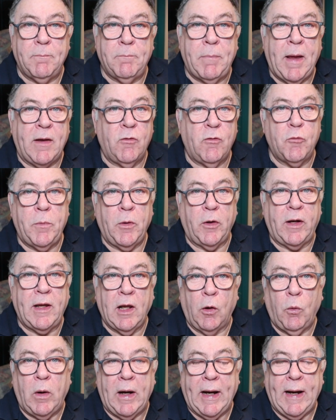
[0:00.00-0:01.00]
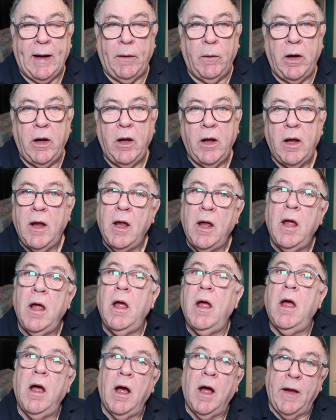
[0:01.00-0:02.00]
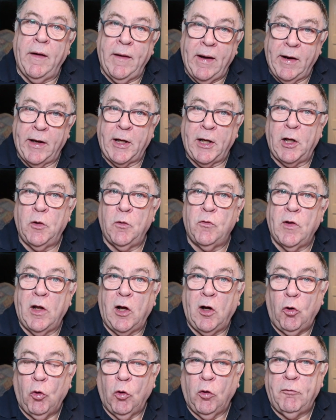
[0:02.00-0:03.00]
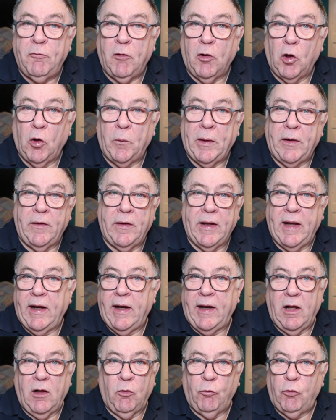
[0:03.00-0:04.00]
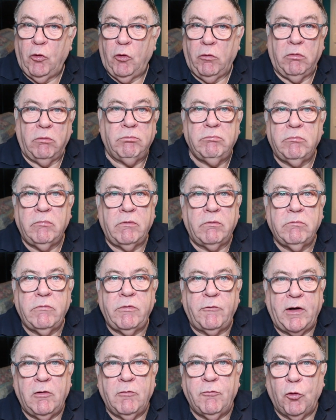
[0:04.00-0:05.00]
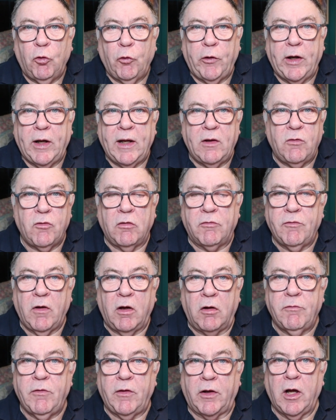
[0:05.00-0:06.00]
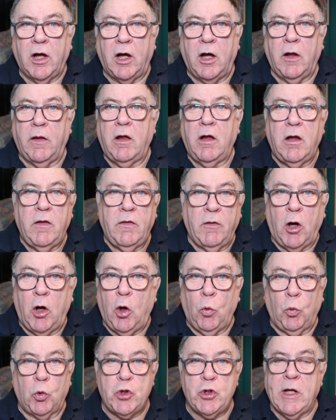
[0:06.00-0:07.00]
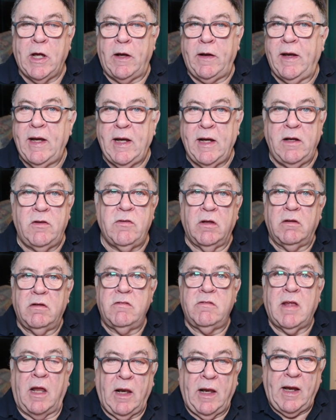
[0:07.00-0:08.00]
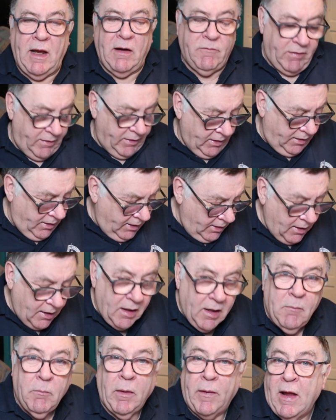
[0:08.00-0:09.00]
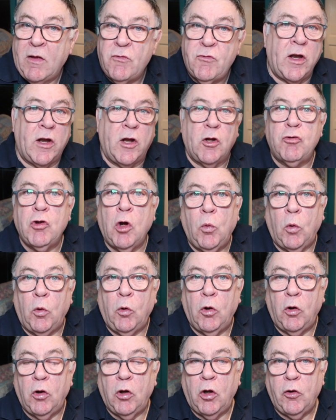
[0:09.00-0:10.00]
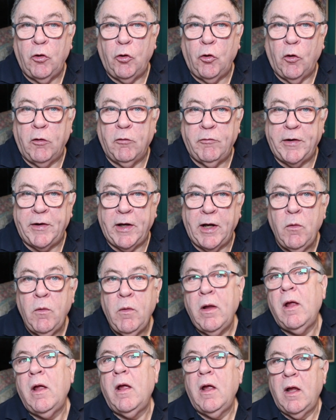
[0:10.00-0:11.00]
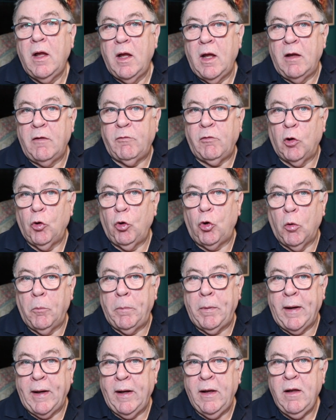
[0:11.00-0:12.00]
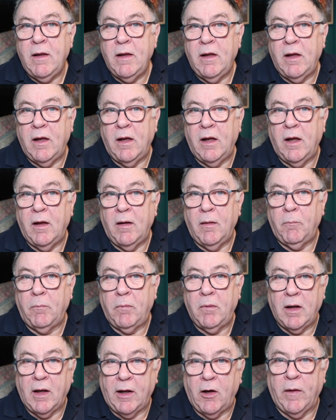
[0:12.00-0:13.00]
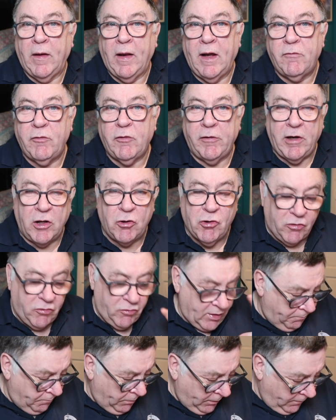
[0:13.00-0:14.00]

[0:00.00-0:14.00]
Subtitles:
pence per kilowatt hour. And then I use that all the following day and it'll run 3 or 4 days off the car, the whole shed, heater, telly, everything. But that's in a total another video. If you look up here, click on that if you're interested.